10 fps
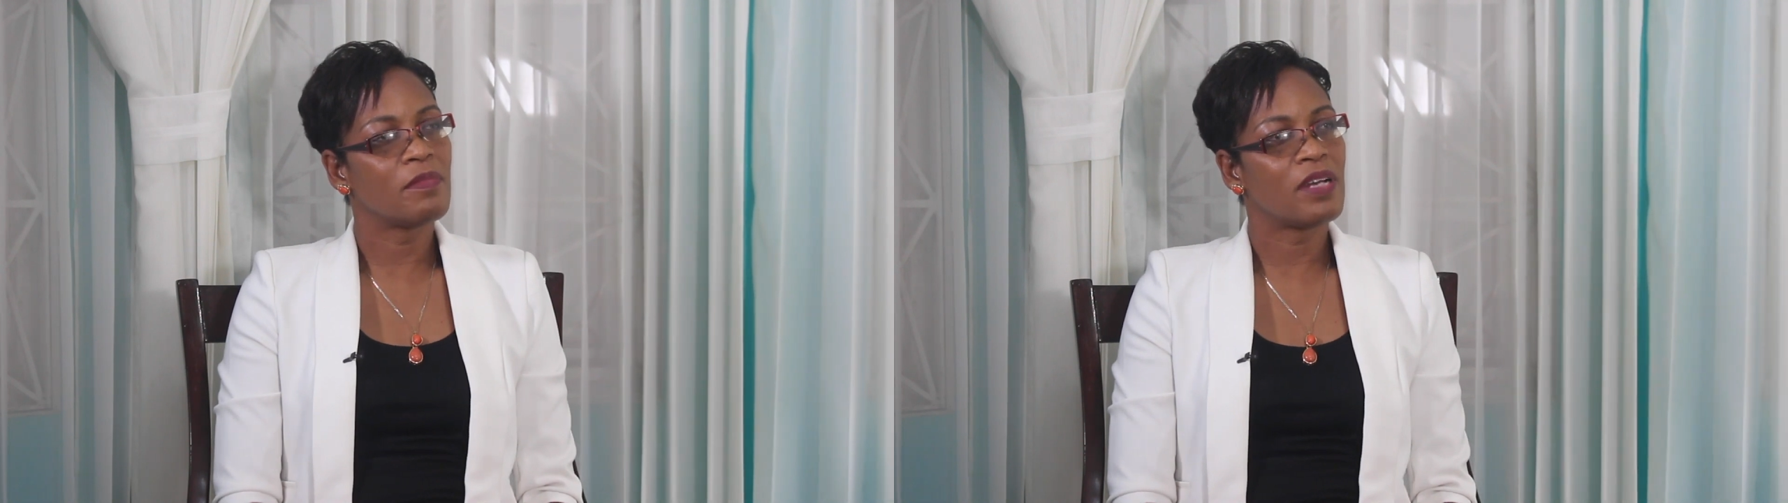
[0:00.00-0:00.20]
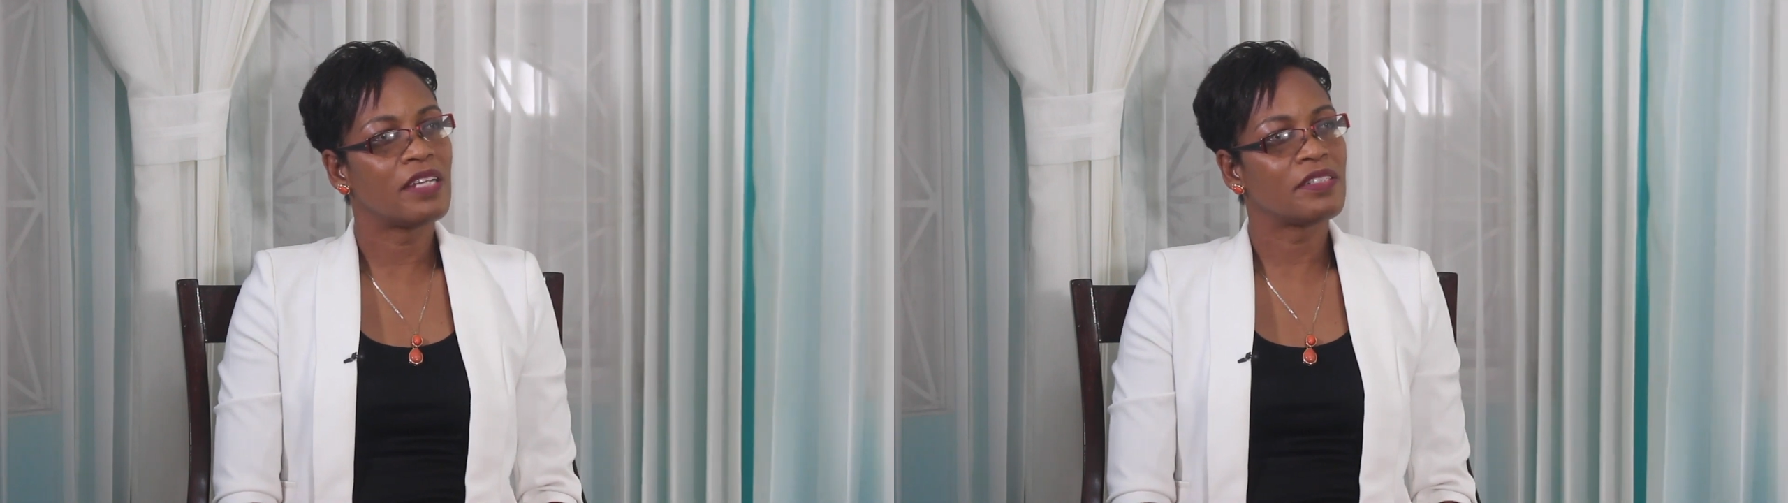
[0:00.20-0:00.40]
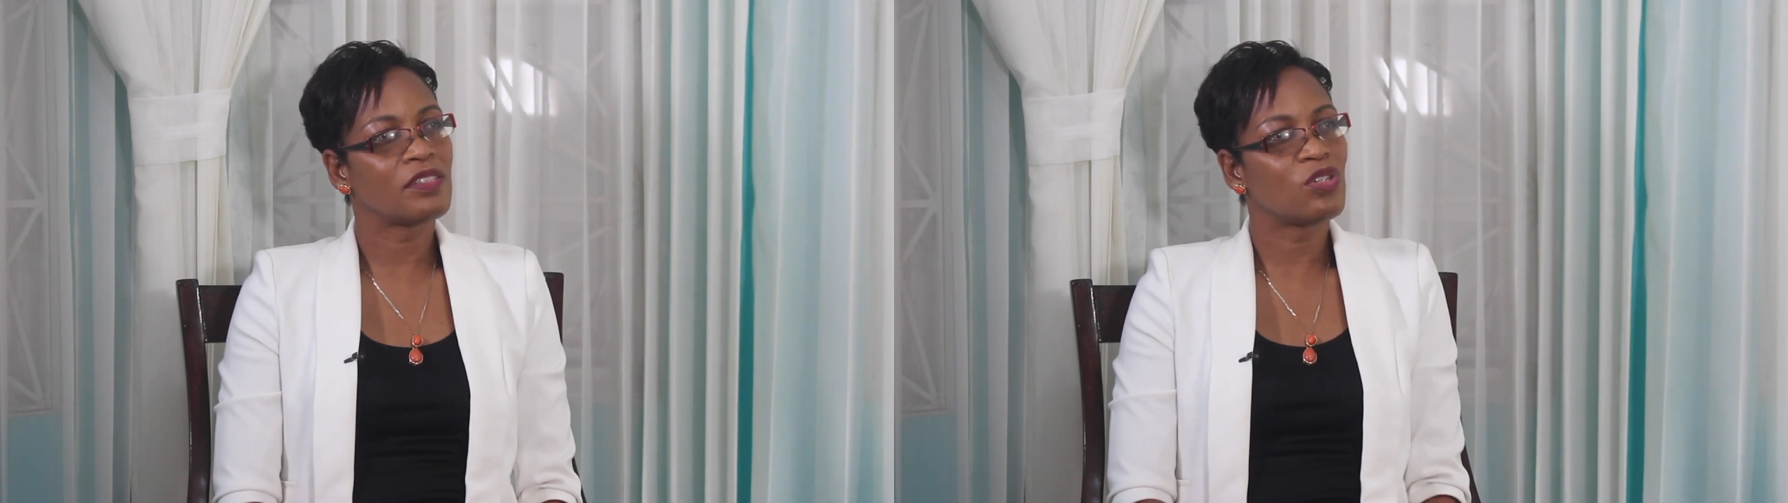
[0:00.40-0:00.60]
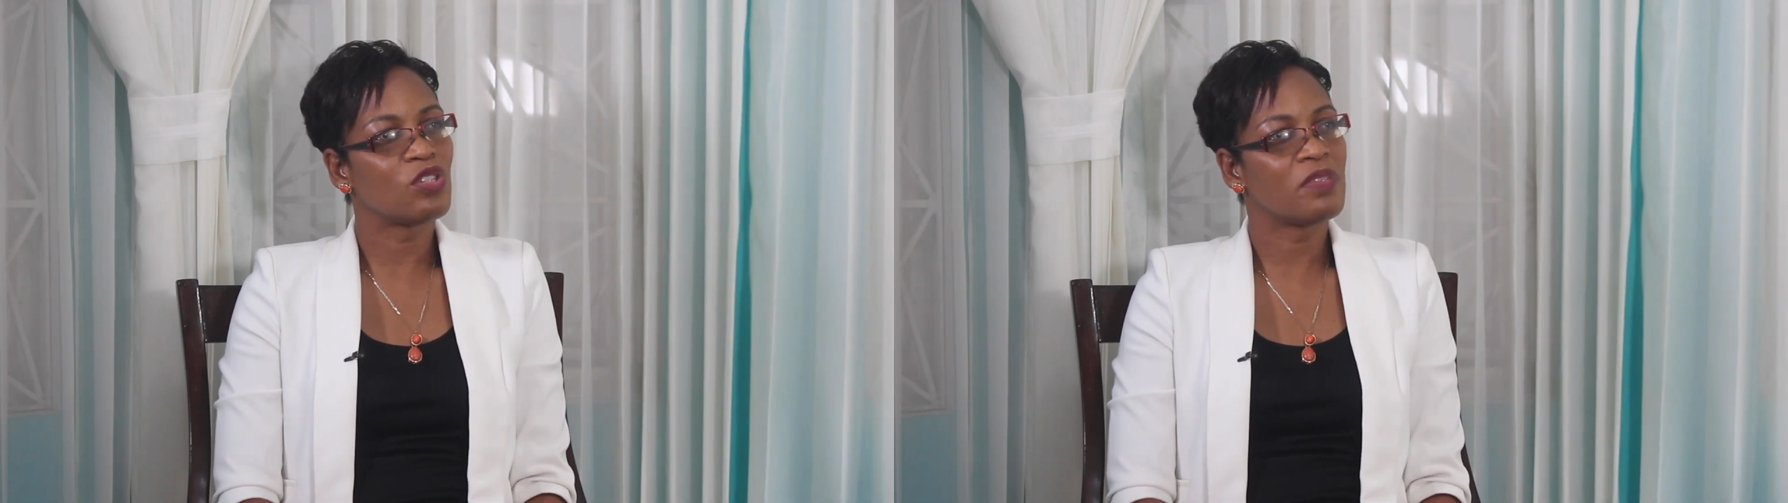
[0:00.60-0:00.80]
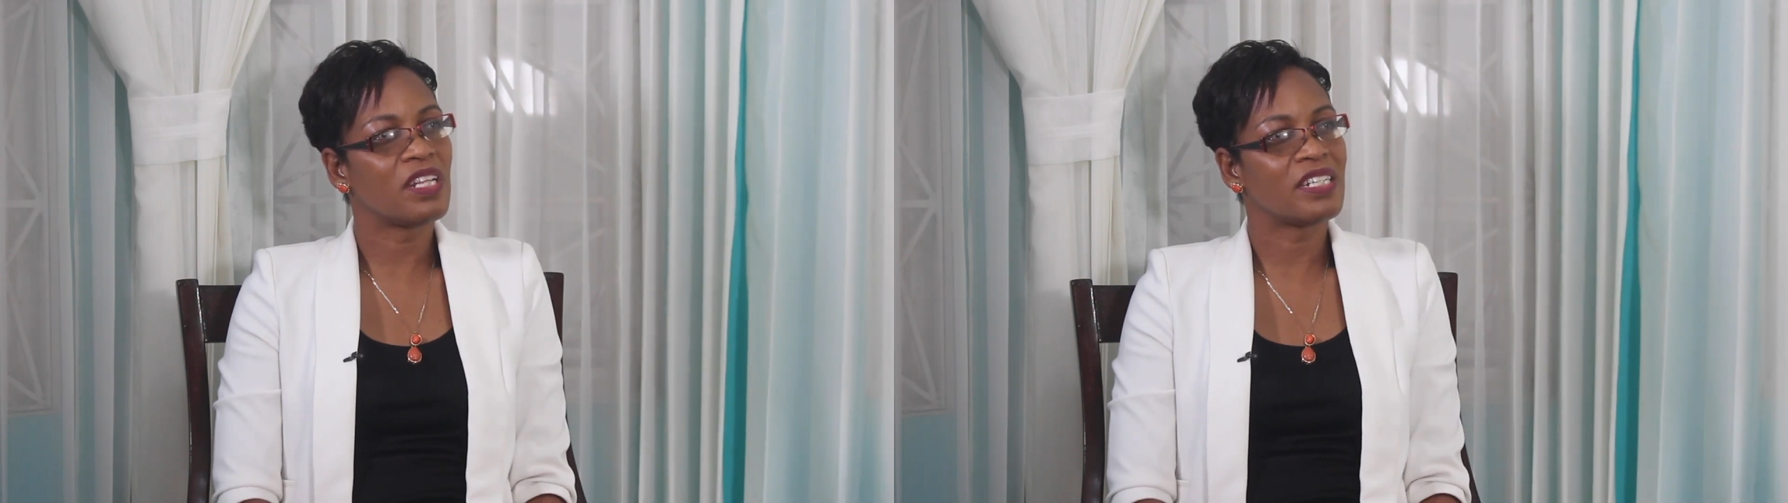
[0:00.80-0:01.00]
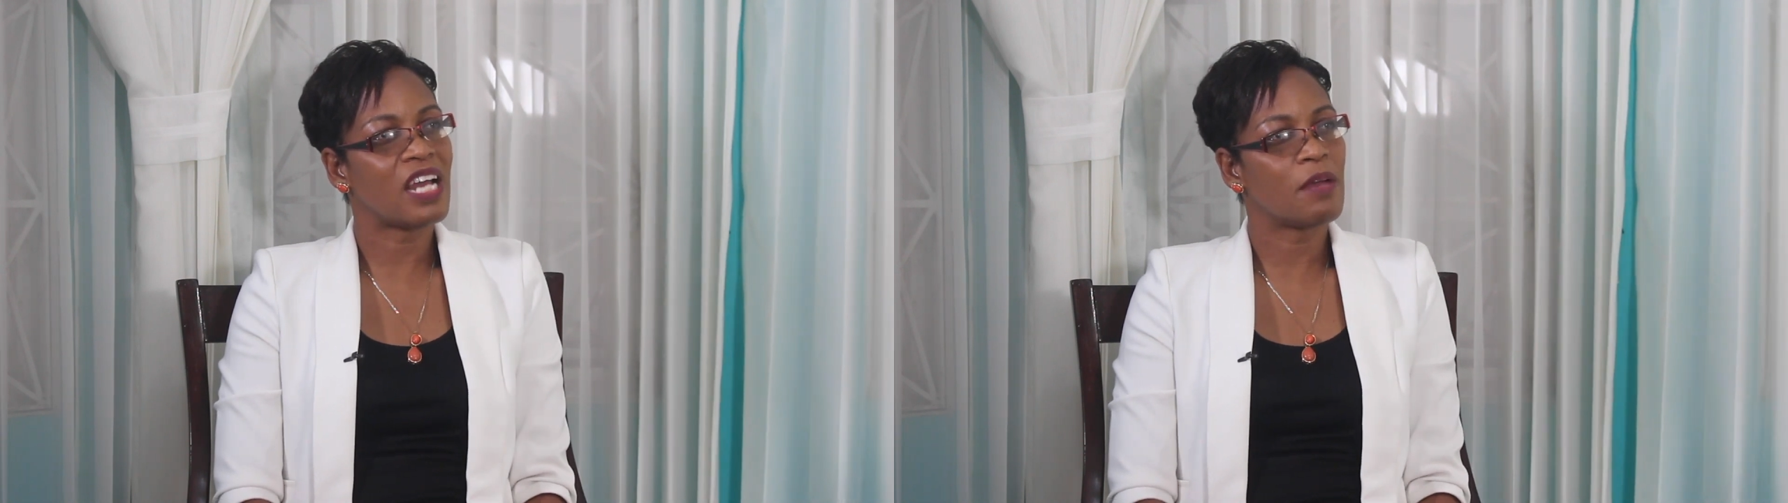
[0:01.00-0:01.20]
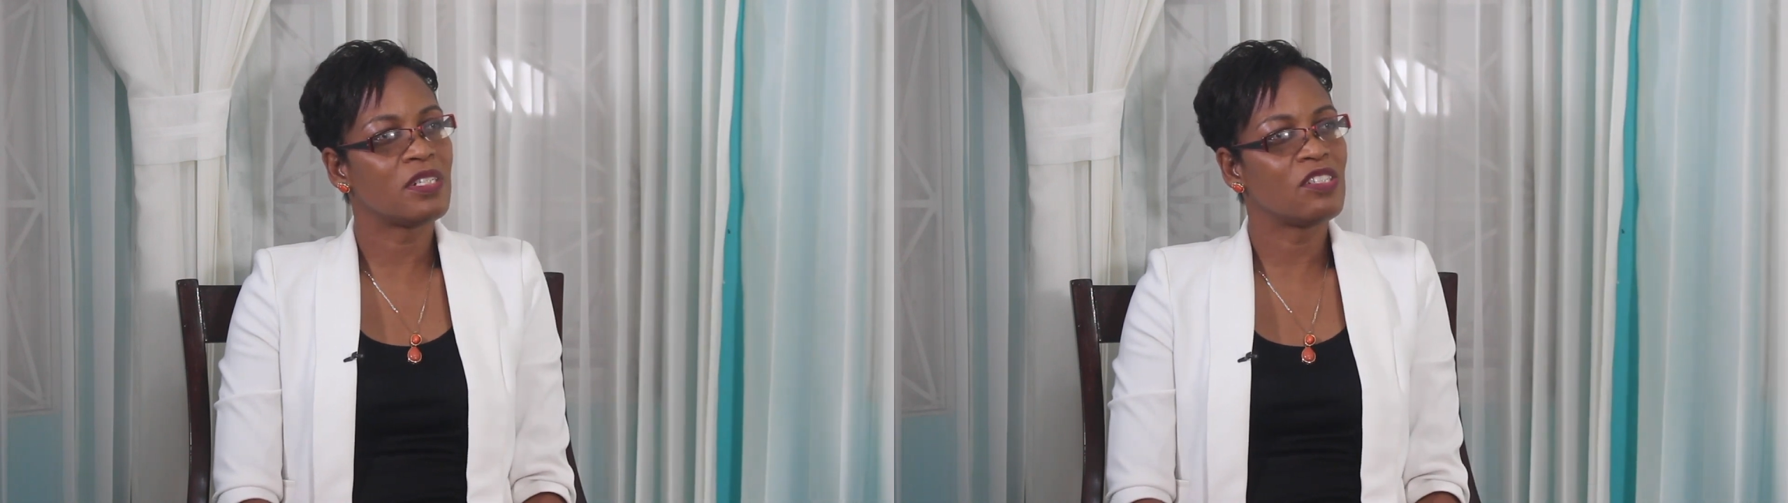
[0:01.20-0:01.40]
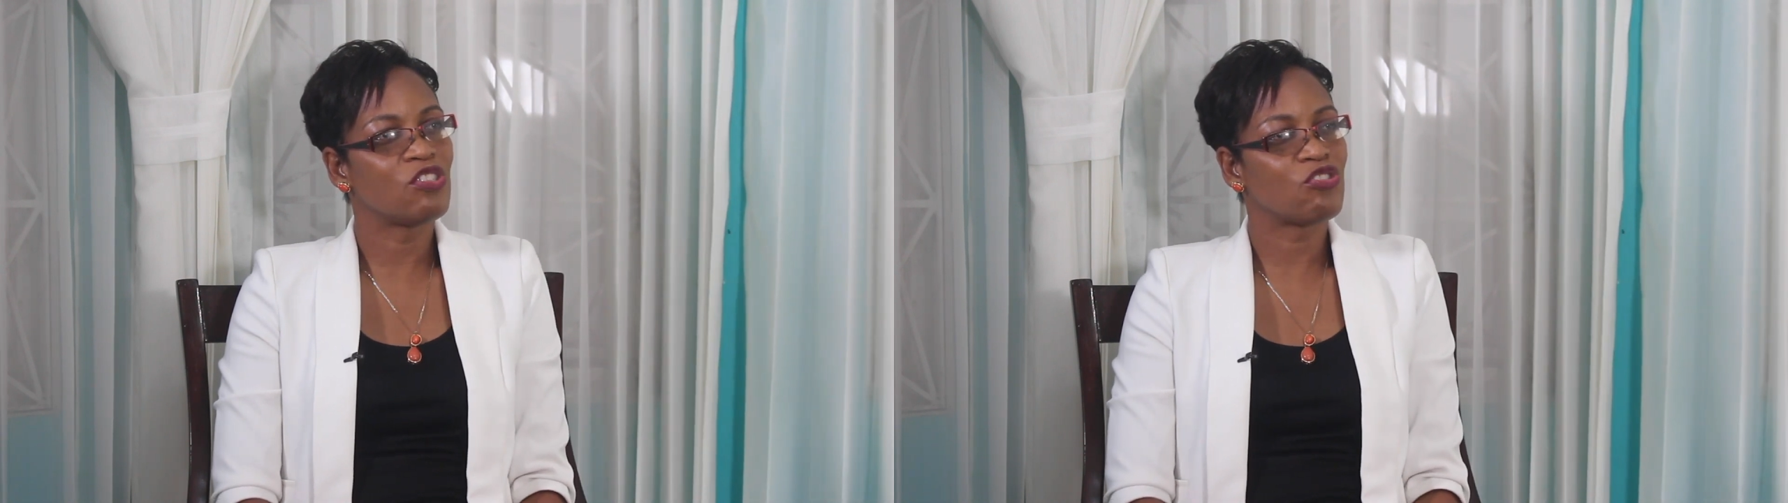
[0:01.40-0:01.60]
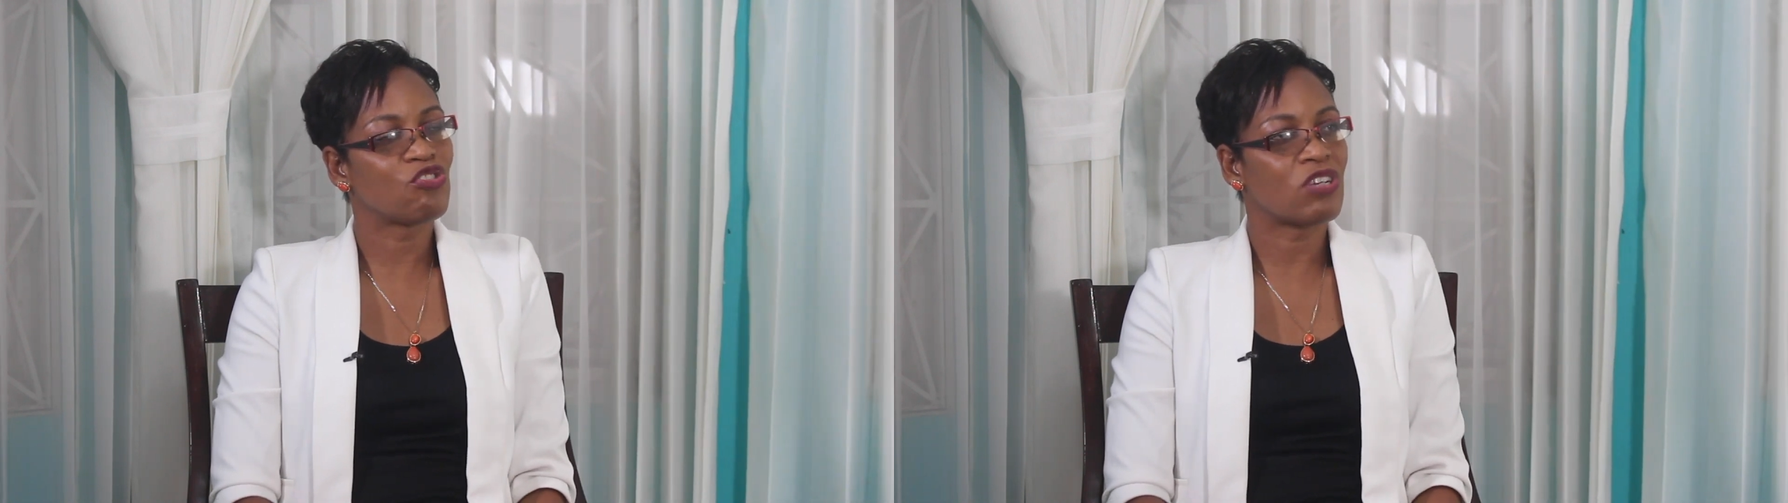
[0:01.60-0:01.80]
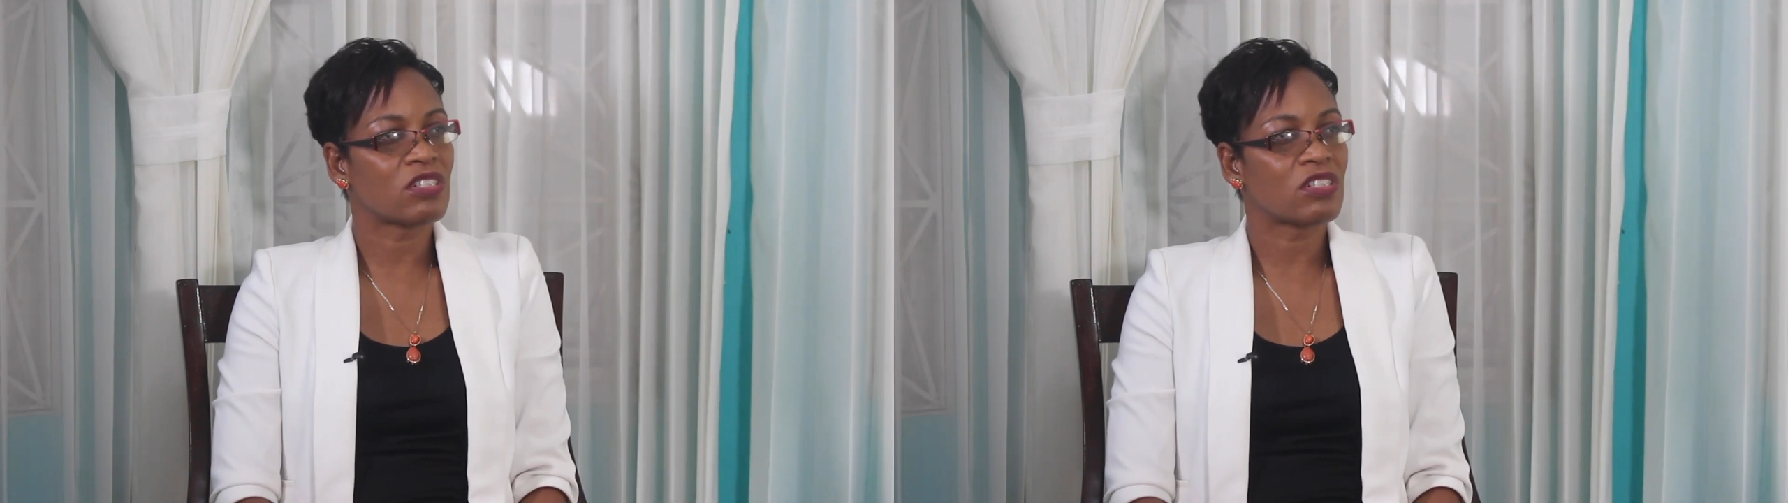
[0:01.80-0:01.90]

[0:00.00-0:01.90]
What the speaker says: has told me that I'm an